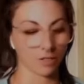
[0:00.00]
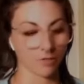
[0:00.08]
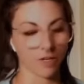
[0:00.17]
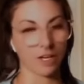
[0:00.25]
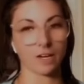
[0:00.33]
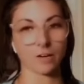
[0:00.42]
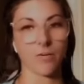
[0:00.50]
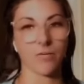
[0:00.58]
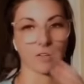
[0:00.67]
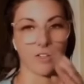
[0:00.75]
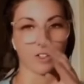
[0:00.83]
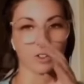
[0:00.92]

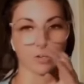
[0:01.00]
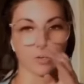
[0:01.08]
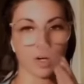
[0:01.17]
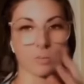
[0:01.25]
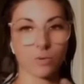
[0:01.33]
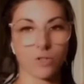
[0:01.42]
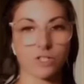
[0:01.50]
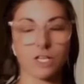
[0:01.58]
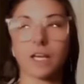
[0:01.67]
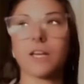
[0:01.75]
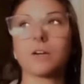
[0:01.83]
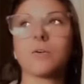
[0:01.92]
video to
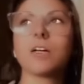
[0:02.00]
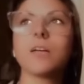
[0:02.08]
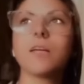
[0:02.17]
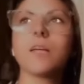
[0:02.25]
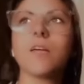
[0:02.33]
appreciate you